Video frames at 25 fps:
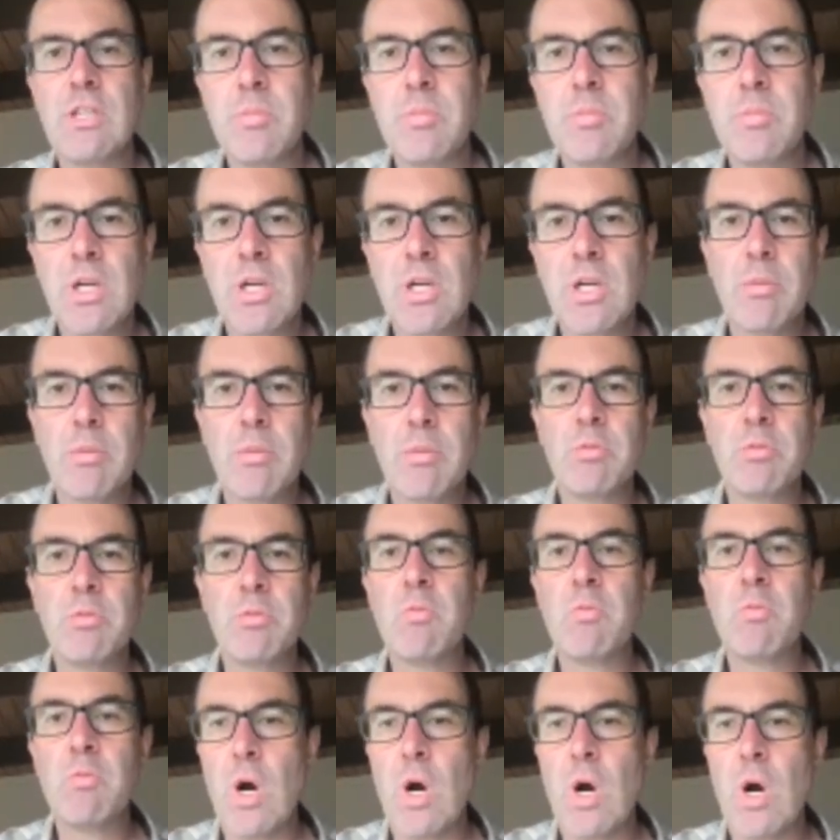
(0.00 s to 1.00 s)
optimum
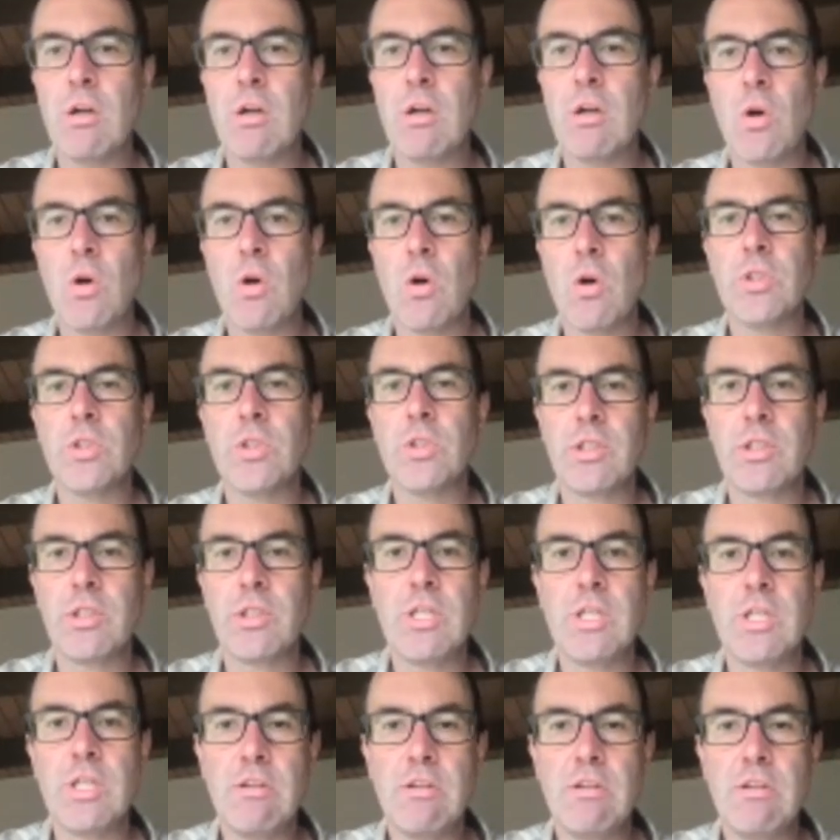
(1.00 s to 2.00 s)
while holding
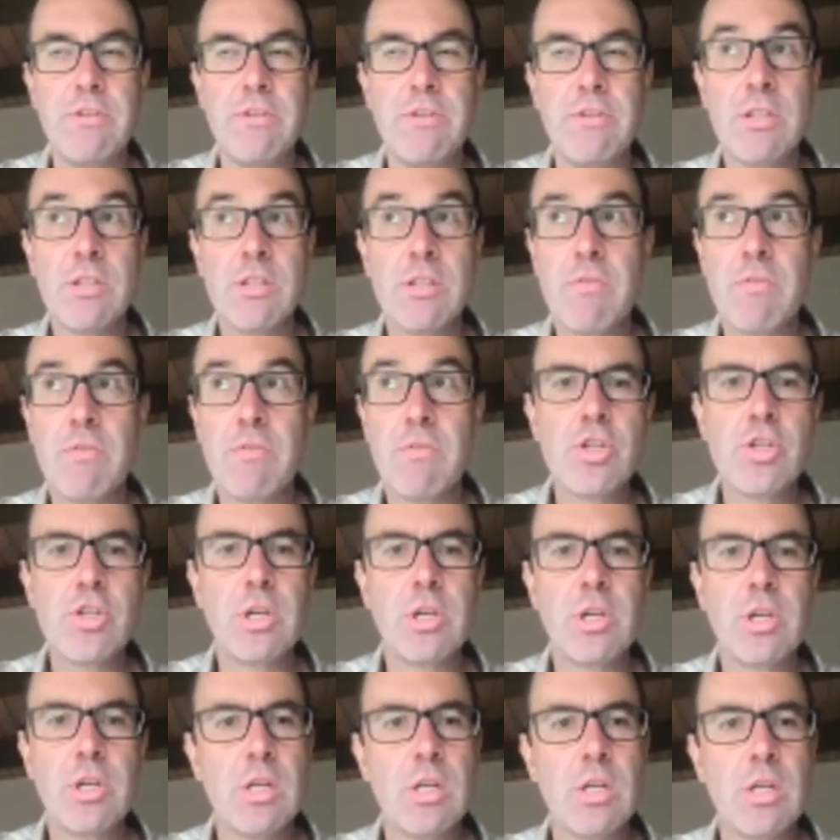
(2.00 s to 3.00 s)
the fitness function
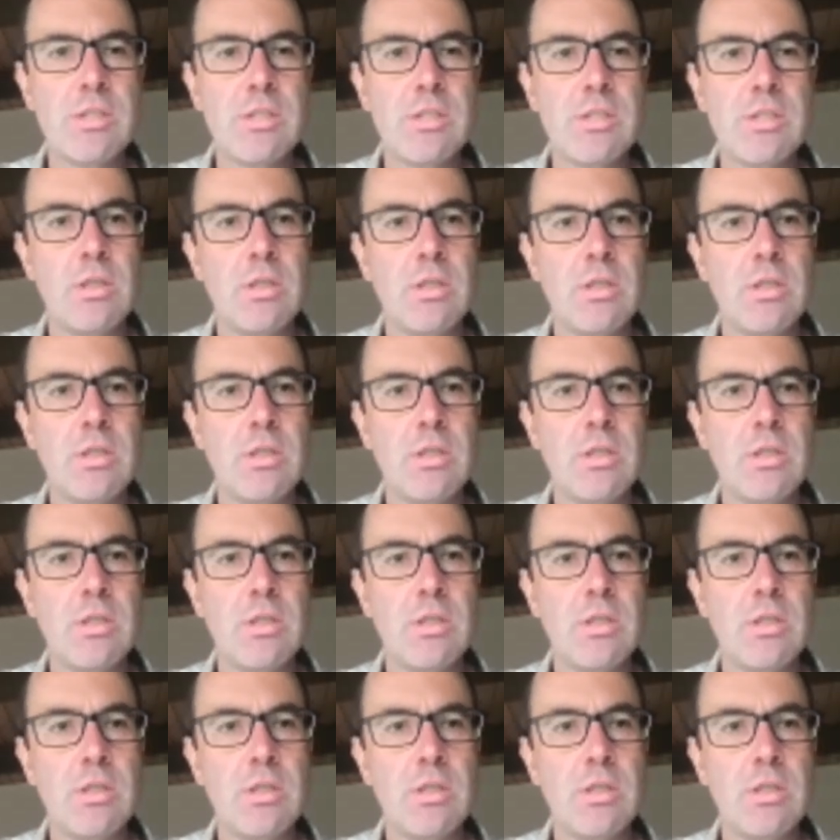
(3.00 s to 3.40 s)
constant,